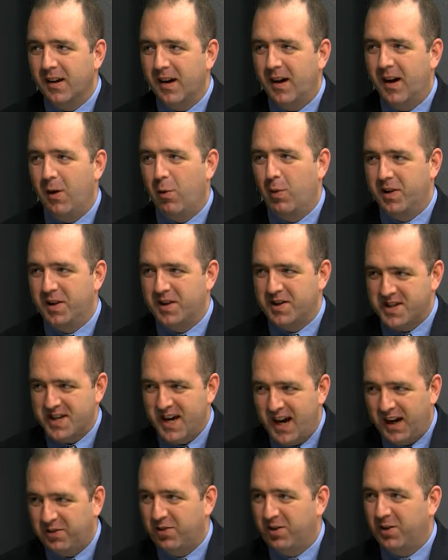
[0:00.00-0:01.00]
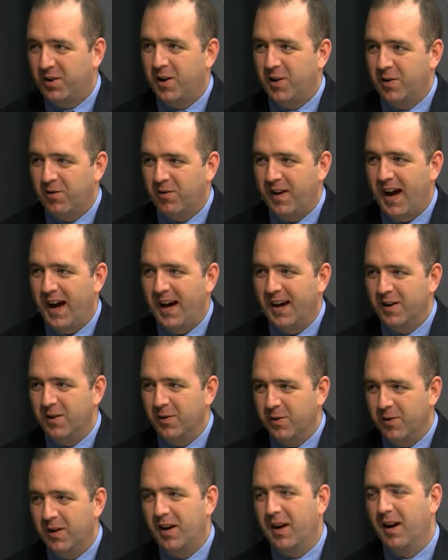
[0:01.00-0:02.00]
when the stocks look
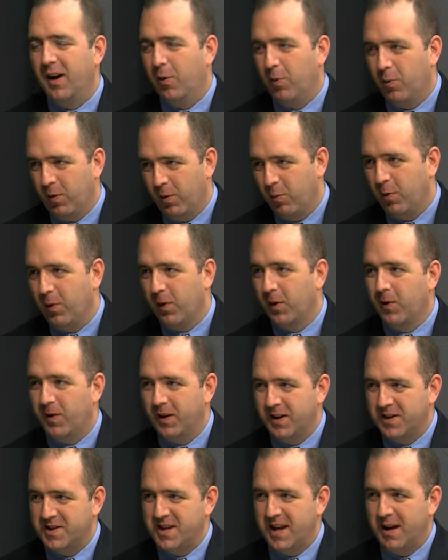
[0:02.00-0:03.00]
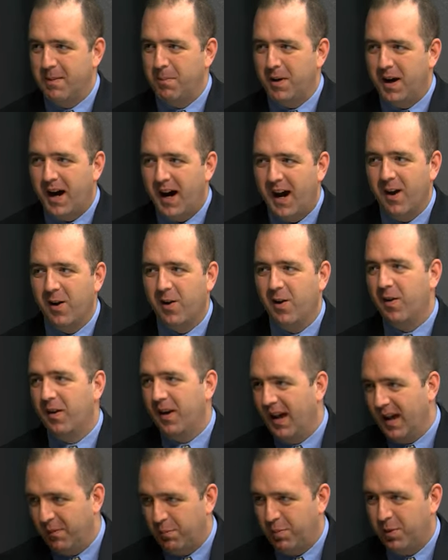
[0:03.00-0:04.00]
undervalued, we're going to say buy
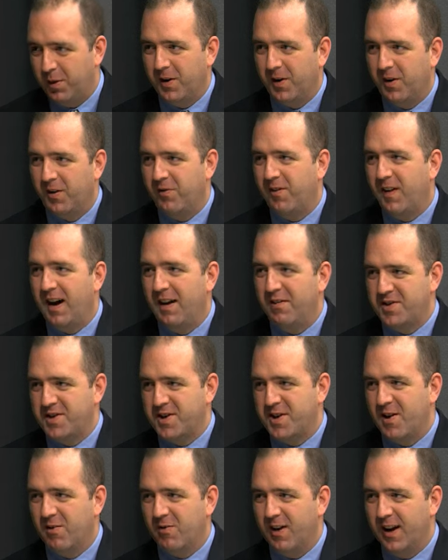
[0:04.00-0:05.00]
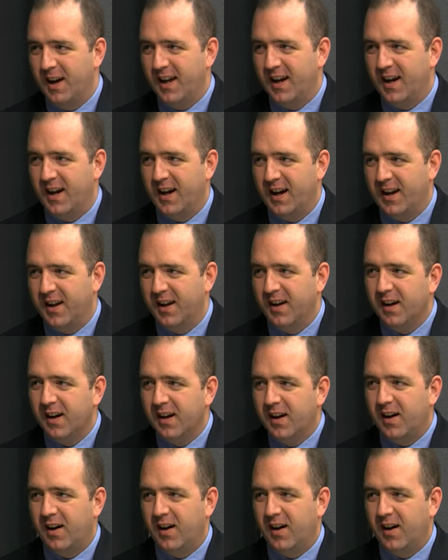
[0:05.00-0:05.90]
and put our 5-star rating on it.